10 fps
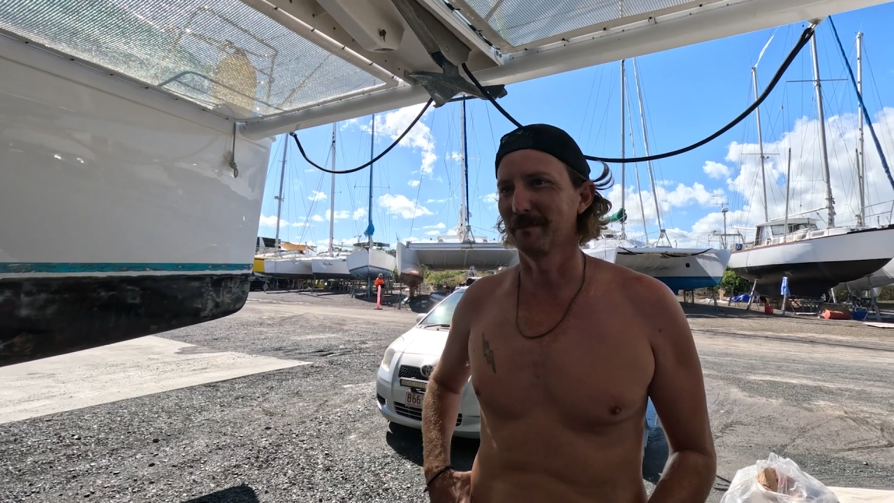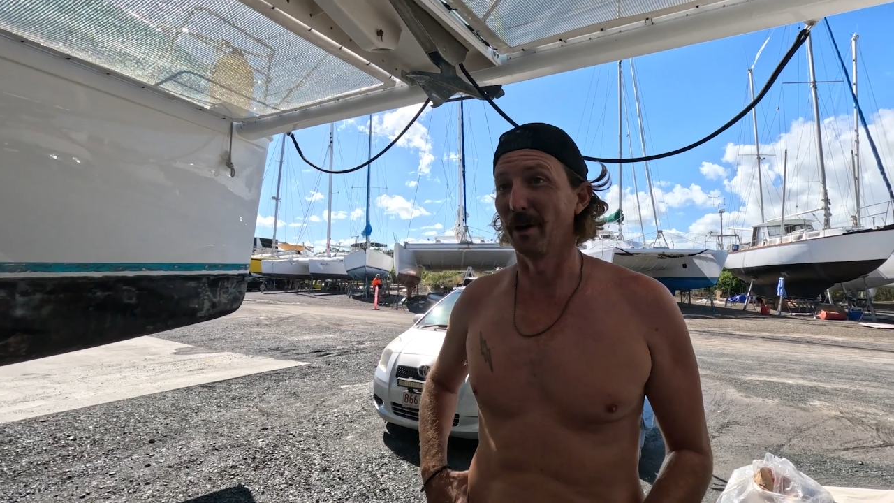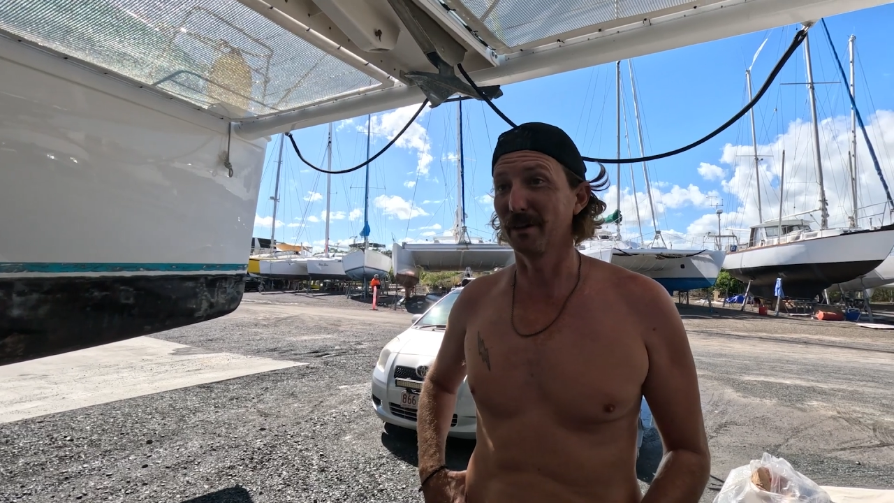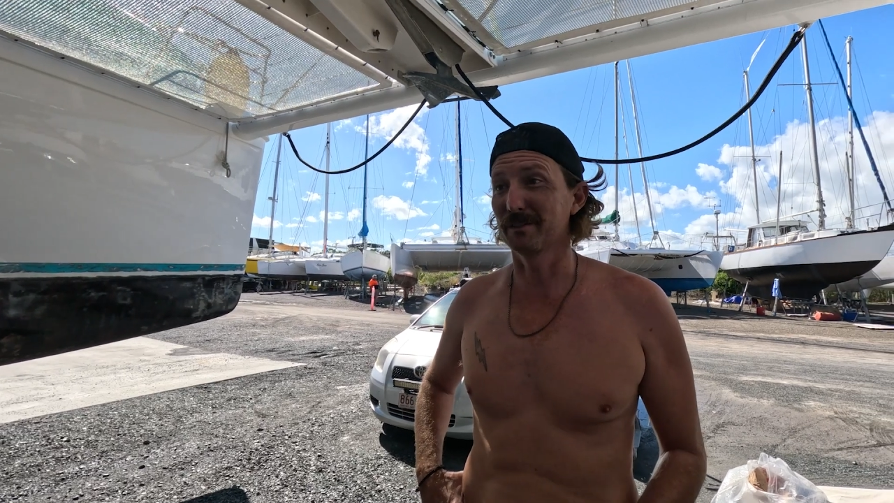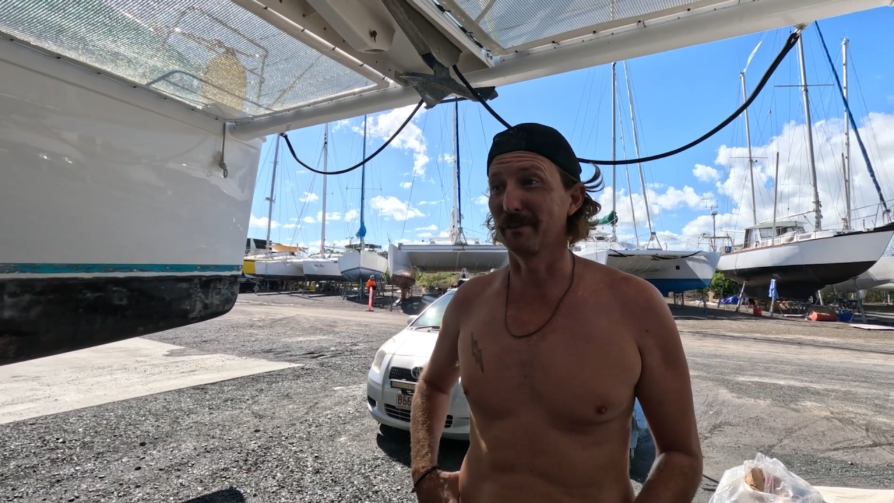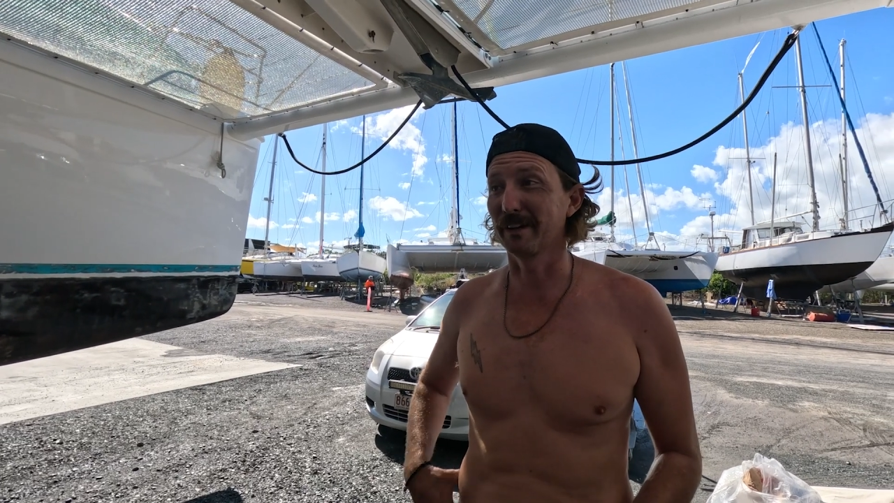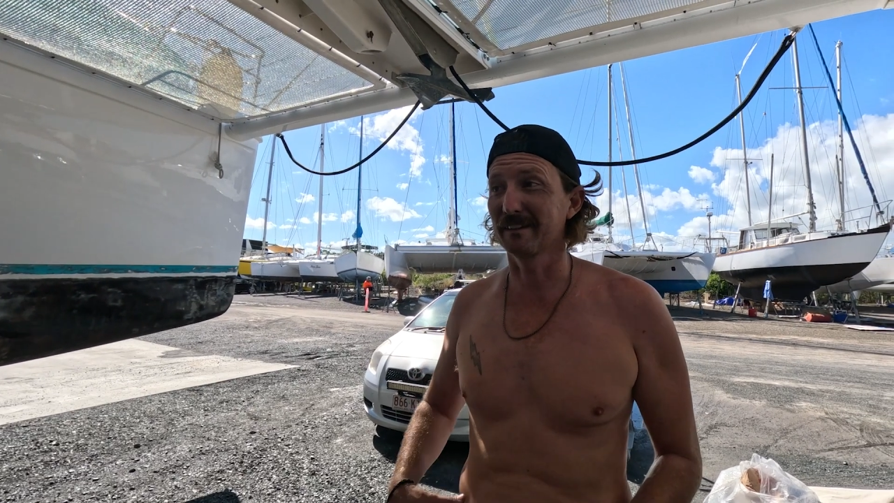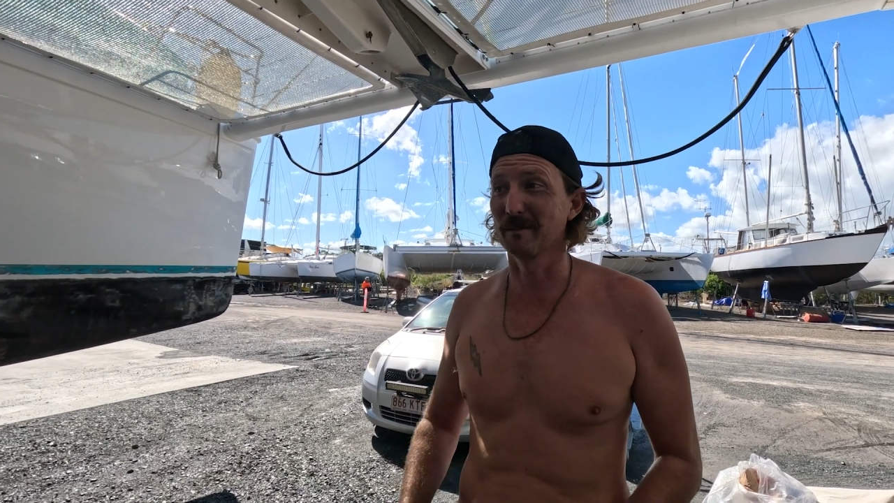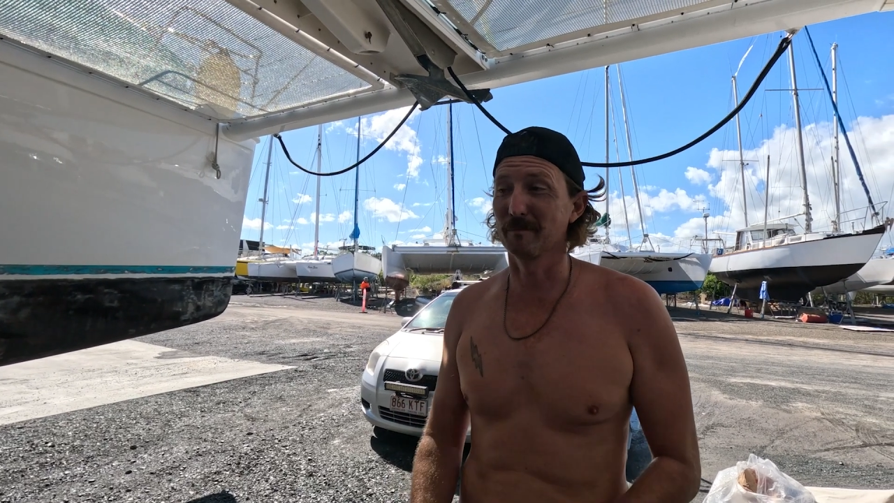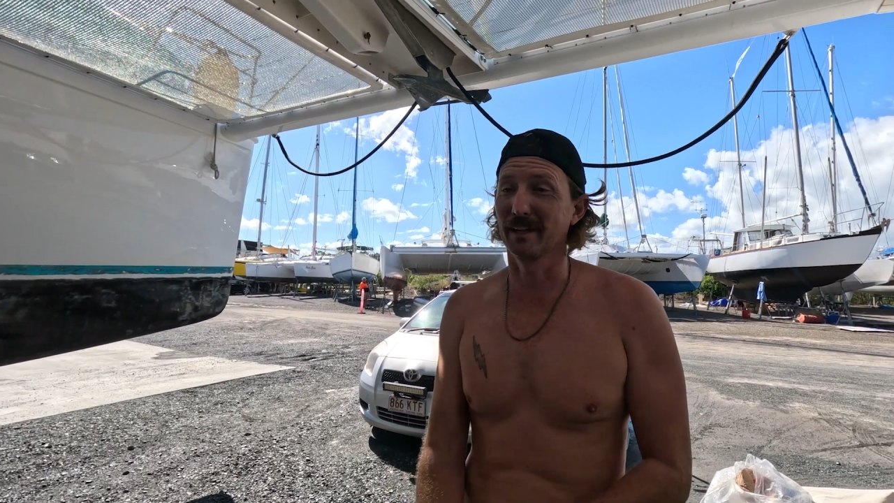motors are in
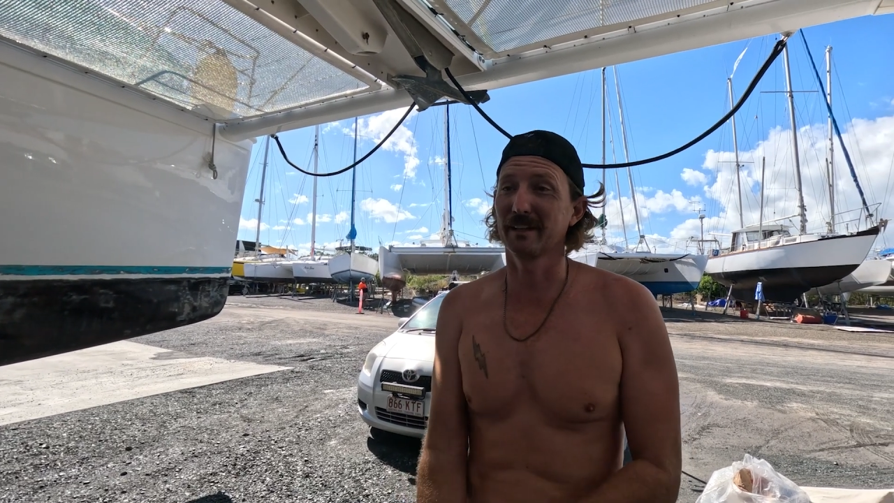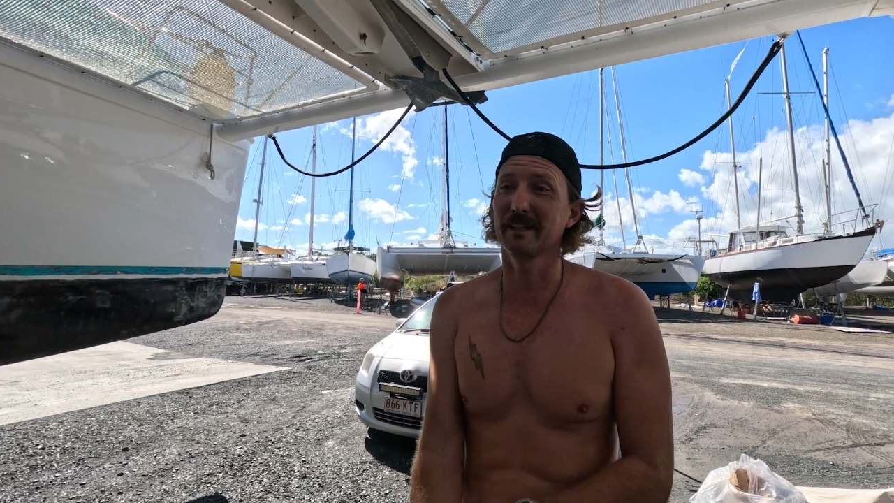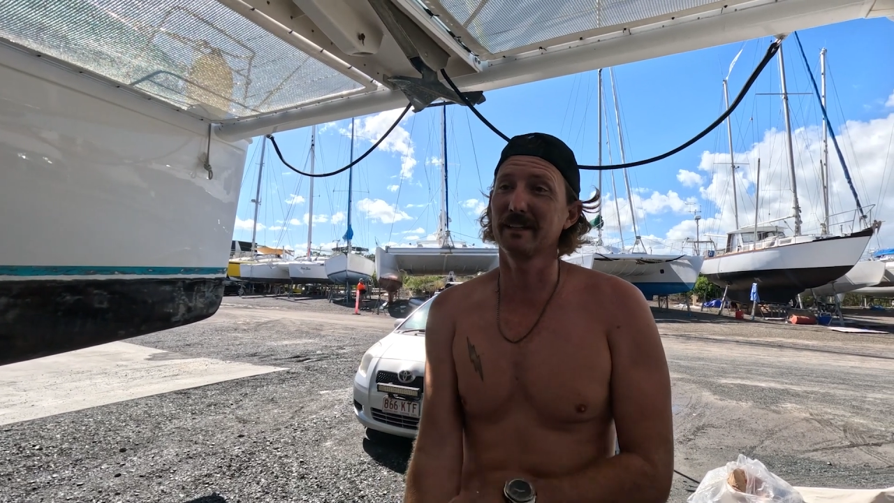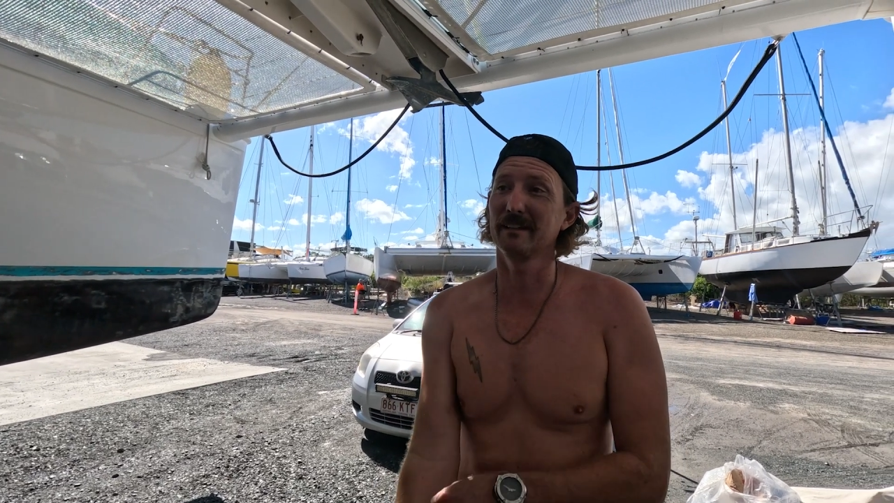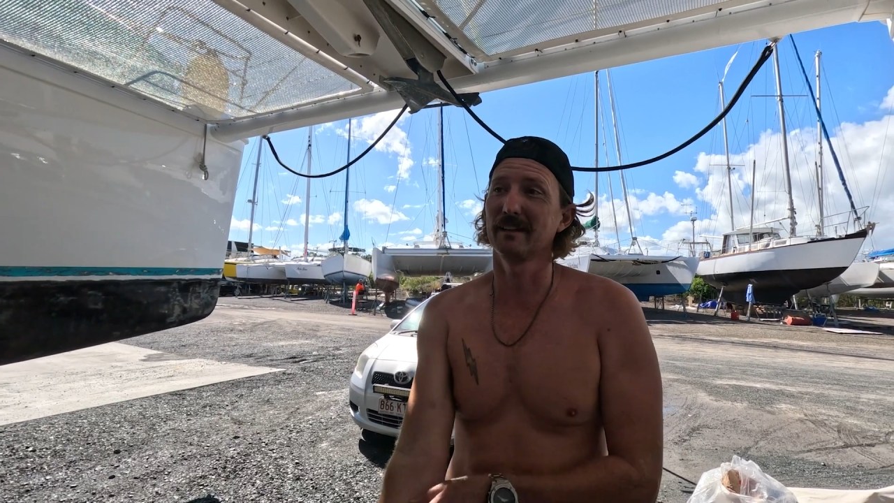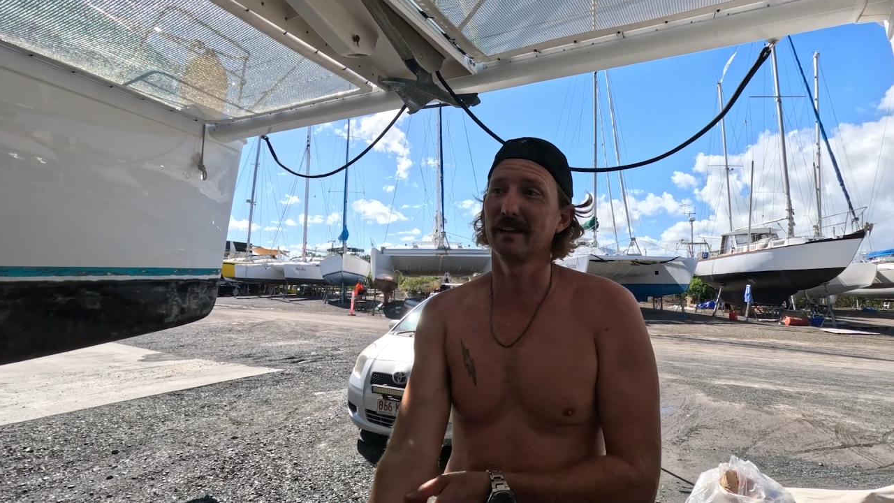completely.